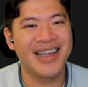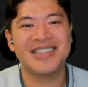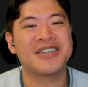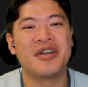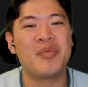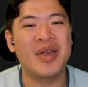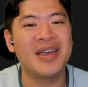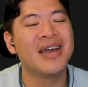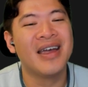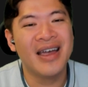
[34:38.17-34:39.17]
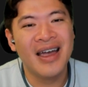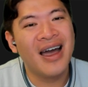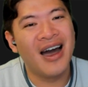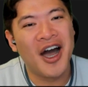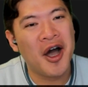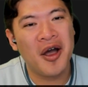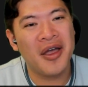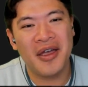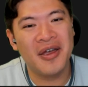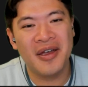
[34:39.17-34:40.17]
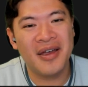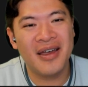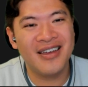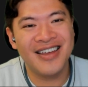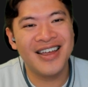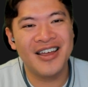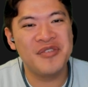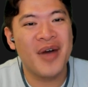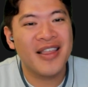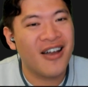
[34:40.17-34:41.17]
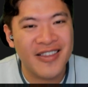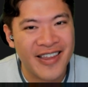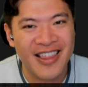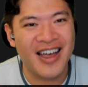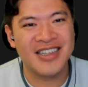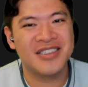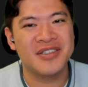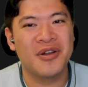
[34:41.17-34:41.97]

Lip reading: It's going to be... it might not last.